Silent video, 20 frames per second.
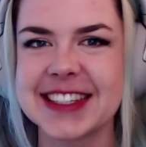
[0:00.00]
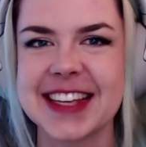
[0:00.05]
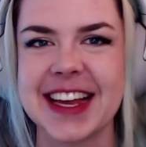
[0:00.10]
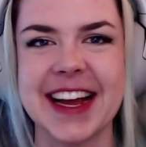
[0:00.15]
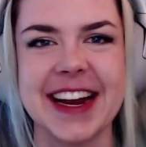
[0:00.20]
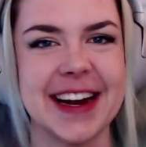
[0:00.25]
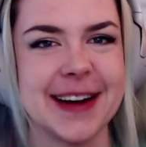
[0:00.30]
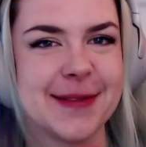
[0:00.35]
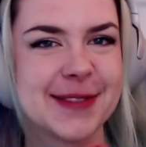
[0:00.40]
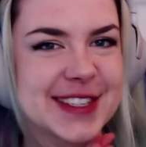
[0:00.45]

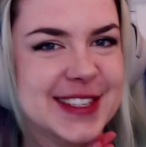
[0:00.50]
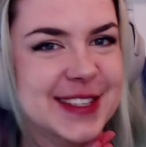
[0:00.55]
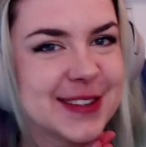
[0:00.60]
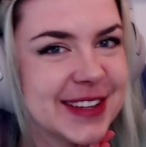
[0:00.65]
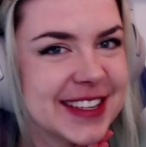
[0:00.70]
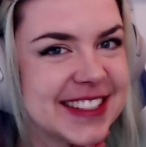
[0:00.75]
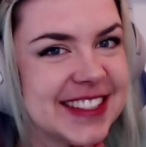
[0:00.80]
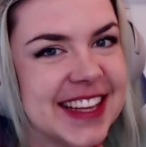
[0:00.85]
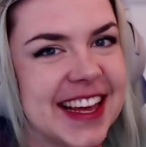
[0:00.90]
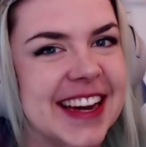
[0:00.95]
and I'm so
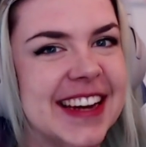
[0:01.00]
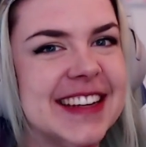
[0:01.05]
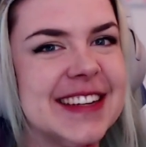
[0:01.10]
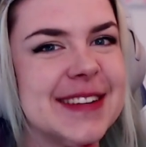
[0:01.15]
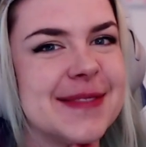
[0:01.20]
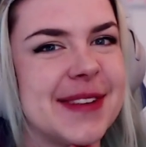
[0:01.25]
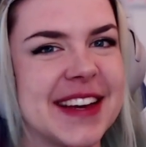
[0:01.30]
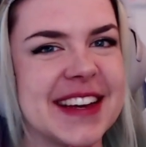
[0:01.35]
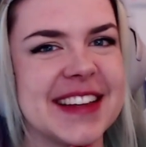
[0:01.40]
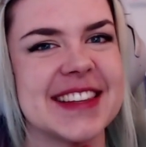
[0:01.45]
excited to
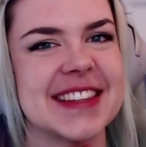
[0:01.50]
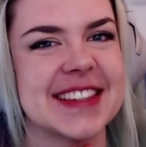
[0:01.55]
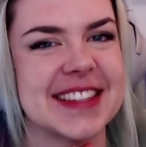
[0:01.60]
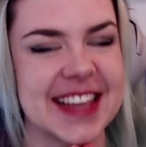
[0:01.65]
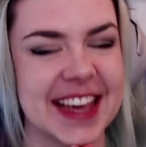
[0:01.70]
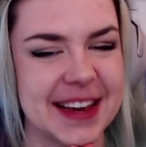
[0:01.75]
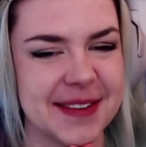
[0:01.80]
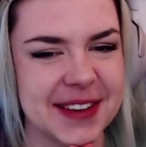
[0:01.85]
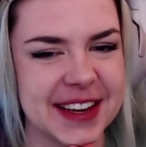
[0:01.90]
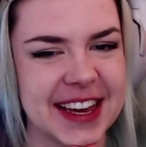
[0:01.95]
play this
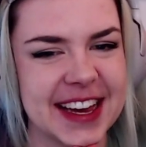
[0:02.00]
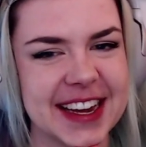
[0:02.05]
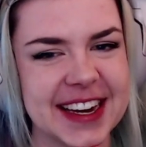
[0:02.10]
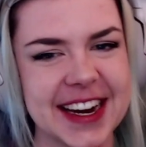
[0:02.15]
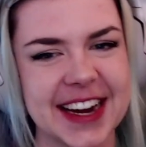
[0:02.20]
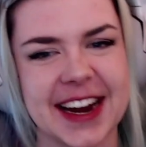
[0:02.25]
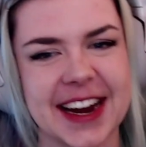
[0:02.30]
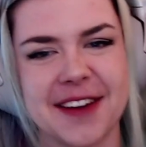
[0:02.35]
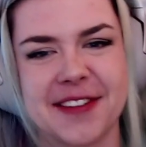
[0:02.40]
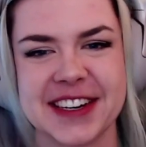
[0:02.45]
game again,
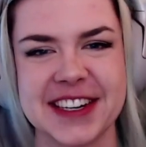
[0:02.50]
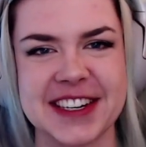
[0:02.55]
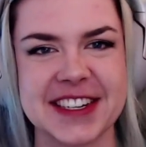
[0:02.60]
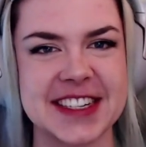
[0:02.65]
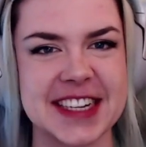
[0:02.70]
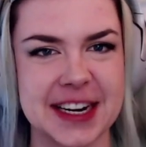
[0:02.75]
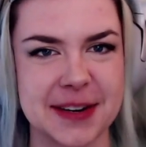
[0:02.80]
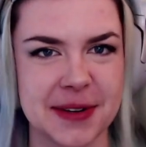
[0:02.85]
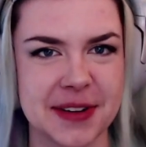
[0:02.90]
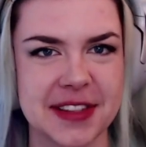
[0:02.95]
and I want to
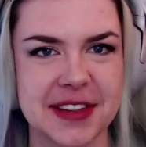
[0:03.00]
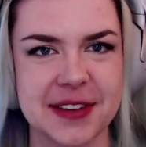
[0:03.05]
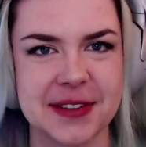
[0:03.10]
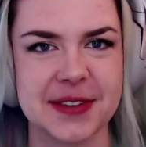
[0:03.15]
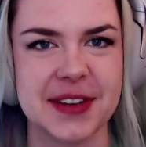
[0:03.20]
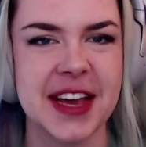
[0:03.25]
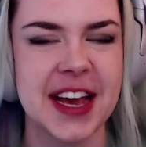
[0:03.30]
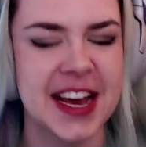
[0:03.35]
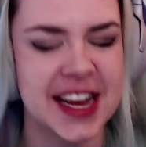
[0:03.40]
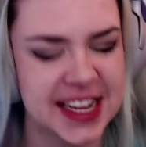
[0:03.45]
share with
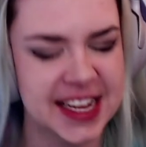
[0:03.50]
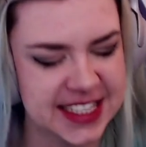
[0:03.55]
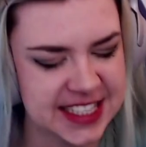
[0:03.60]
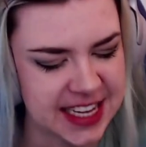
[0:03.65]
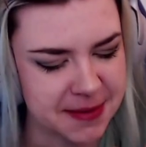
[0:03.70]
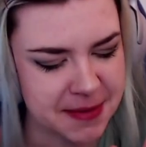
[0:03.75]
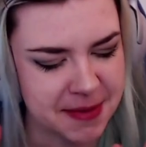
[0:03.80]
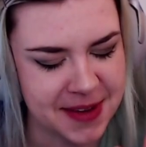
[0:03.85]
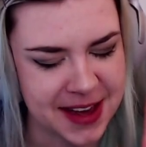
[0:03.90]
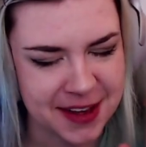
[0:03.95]
you
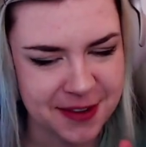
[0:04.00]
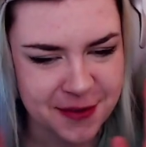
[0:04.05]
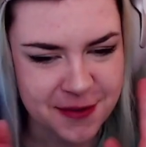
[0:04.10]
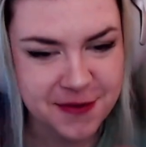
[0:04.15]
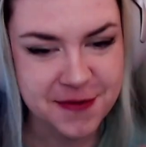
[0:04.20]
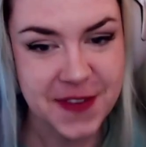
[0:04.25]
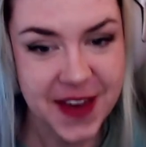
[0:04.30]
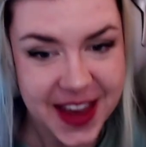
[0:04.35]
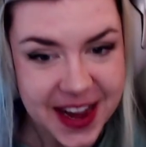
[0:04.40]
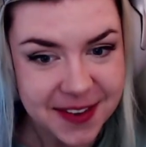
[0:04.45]
some of my
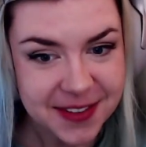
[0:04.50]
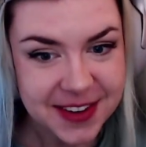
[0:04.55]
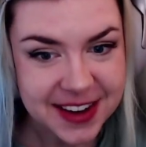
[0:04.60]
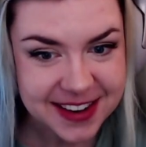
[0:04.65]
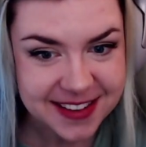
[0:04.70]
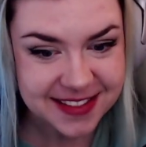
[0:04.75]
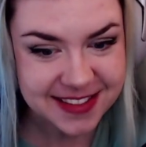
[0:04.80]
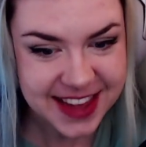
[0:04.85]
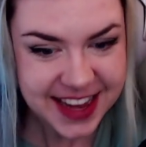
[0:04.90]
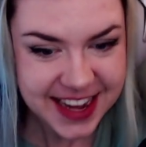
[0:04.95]
favorite
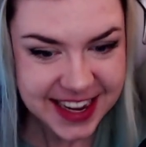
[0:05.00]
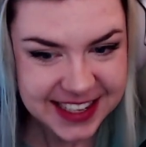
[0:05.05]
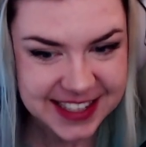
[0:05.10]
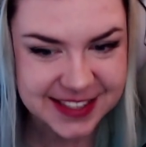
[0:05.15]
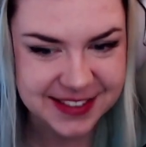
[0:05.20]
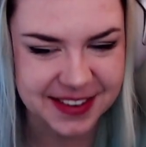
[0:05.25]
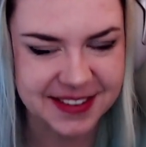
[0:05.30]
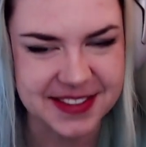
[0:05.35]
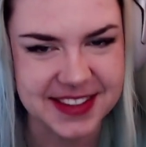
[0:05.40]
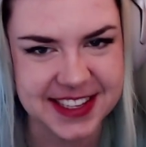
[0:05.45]

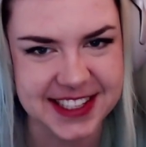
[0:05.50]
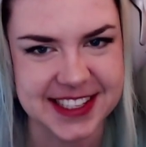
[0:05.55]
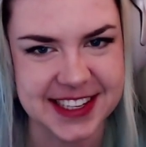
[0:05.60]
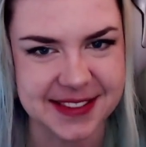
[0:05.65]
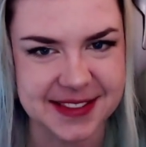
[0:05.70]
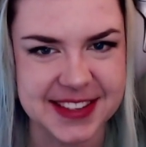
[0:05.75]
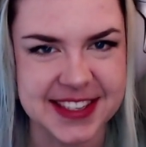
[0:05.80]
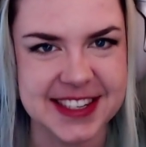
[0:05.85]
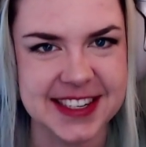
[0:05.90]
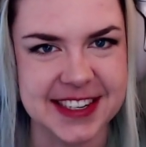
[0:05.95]
things from The
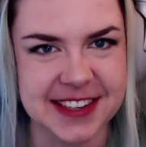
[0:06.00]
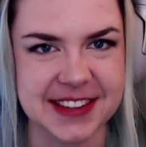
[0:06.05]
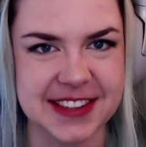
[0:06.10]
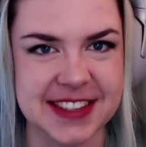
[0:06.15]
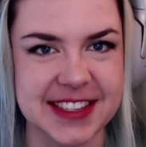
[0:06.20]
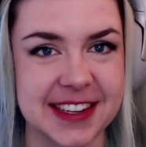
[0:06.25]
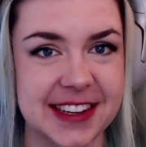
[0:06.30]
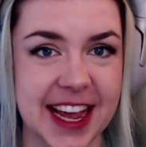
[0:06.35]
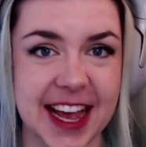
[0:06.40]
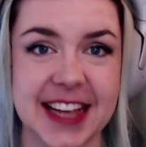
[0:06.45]
Sims 2.
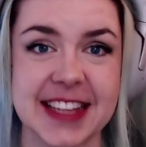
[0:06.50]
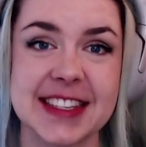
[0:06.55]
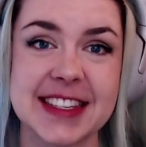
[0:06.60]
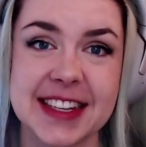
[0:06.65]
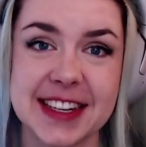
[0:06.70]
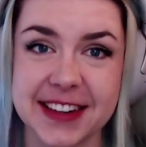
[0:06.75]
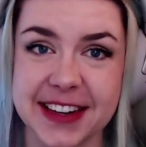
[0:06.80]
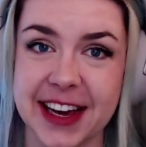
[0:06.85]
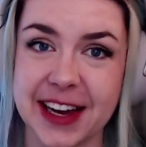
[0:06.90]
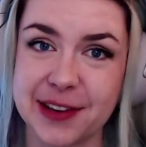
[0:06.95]
So yes,
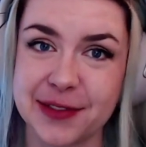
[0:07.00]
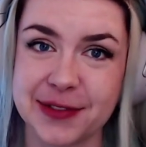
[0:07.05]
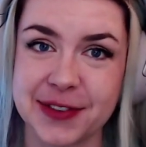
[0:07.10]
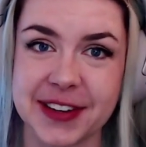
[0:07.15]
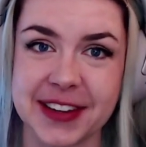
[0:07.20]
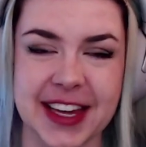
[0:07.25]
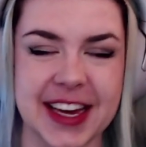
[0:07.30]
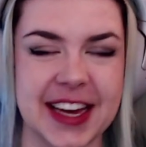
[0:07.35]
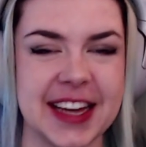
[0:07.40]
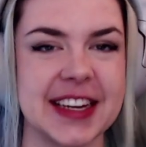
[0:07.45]
look out for
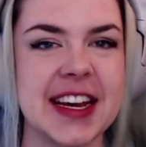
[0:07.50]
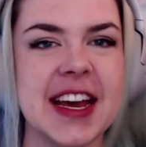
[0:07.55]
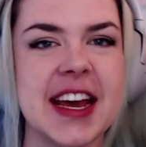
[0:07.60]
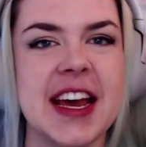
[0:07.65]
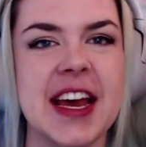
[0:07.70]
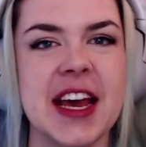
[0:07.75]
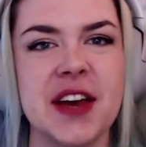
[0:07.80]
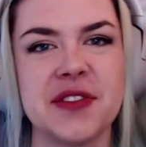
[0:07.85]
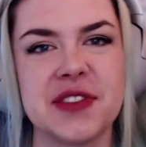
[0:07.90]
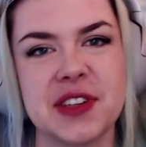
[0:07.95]
that.
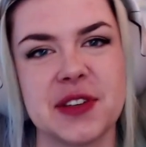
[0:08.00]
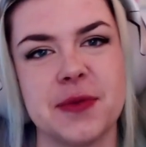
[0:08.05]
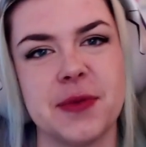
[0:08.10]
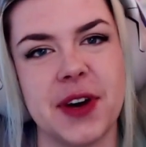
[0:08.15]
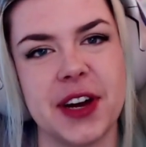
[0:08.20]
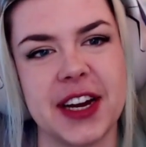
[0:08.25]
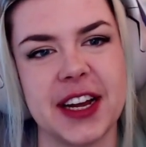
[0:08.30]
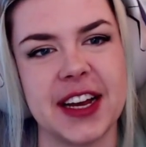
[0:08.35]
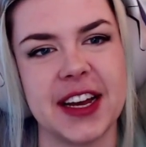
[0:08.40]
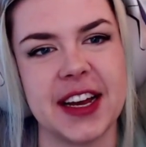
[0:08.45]
If you
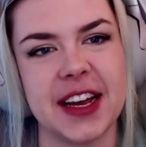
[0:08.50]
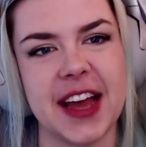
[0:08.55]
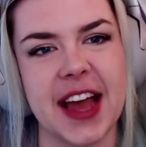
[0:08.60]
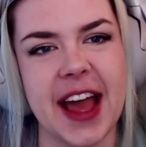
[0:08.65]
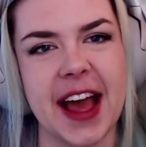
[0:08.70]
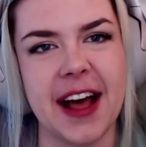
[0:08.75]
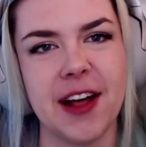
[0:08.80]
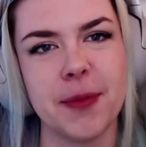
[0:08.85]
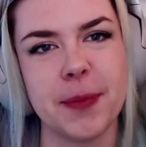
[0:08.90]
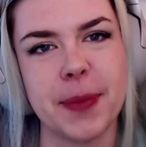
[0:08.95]
want to
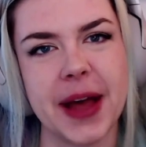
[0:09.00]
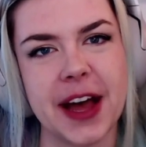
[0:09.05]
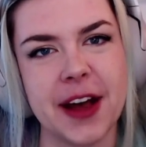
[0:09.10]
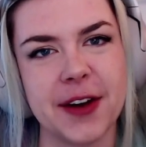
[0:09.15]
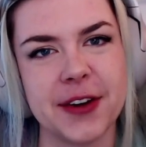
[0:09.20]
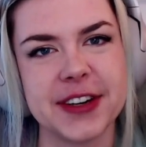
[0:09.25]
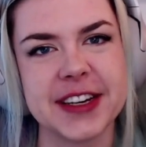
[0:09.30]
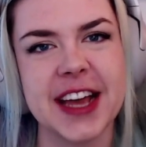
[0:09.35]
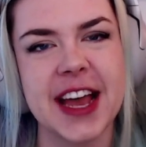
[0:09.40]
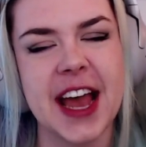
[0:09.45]
help
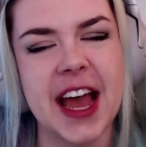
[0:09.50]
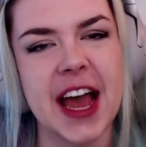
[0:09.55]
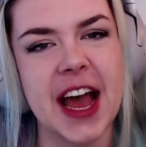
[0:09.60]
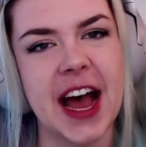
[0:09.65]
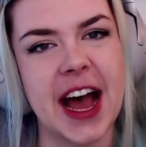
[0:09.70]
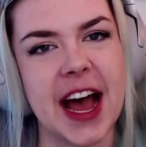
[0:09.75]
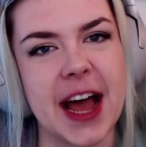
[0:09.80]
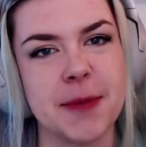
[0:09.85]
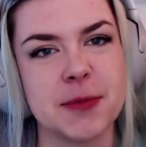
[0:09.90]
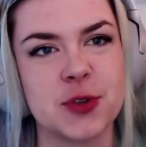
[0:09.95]
out,
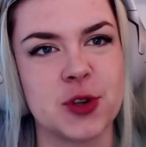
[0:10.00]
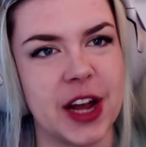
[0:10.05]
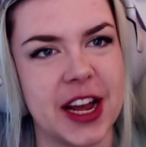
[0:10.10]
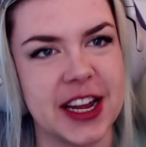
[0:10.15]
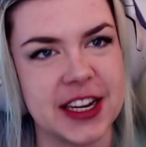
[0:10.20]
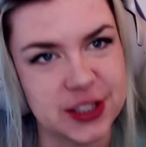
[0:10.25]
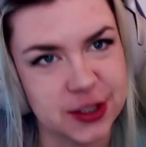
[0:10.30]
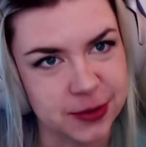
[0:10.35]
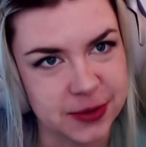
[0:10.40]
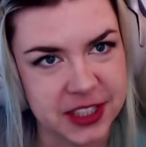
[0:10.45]
I'm
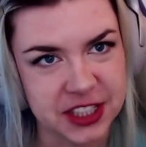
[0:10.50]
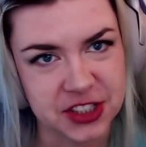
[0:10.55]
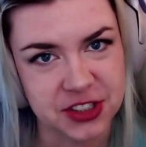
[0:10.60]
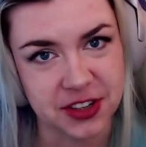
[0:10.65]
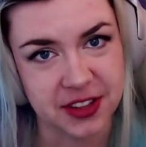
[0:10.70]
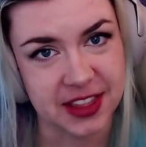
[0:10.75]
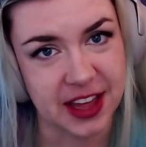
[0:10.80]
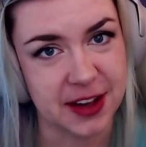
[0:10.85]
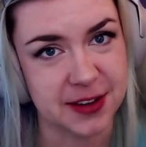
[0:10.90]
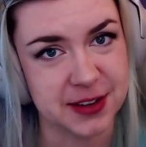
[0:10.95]
trying to reach
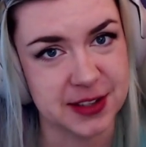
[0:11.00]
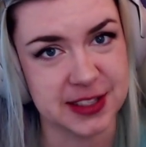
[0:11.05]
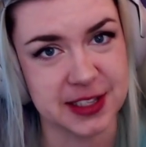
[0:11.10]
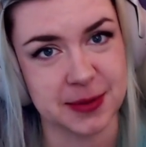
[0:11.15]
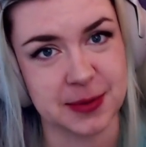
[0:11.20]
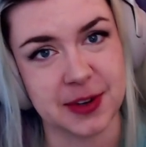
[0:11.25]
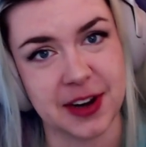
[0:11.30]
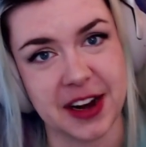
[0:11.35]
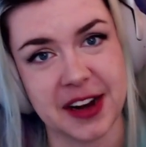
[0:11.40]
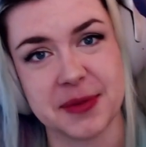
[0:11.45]
1,000
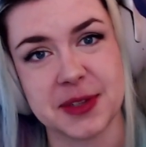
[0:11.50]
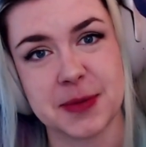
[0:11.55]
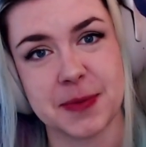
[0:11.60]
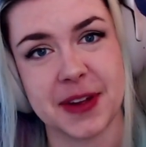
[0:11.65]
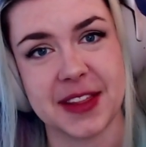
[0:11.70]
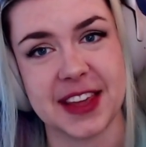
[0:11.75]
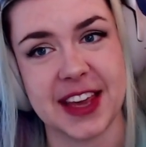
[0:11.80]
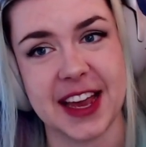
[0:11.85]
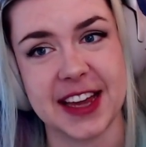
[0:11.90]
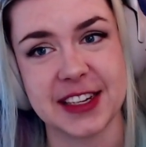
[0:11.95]
subscribers
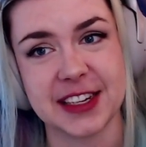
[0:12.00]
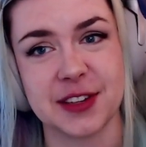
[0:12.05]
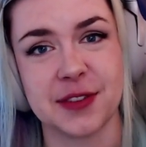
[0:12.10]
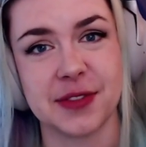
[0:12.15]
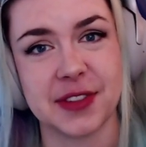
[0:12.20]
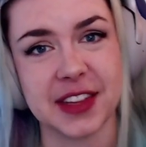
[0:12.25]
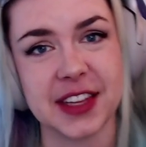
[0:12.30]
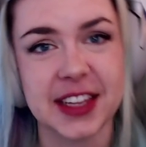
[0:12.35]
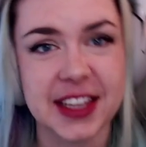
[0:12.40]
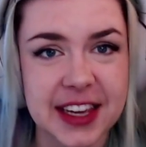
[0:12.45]
by the end of
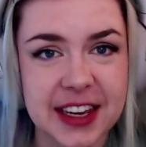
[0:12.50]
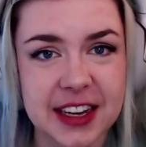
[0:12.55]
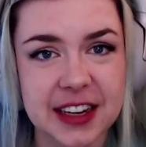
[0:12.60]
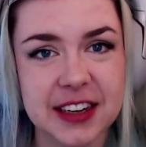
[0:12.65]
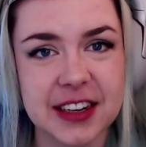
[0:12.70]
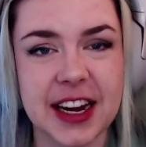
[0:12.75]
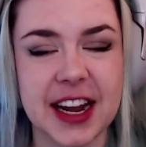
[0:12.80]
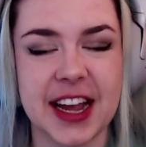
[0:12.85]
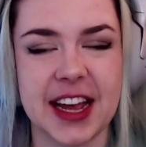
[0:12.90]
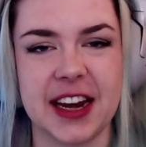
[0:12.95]
the
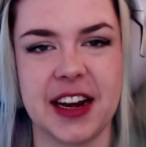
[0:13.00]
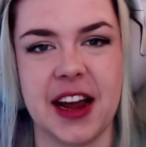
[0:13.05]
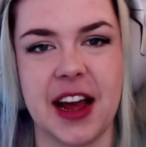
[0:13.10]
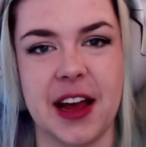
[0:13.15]
year, and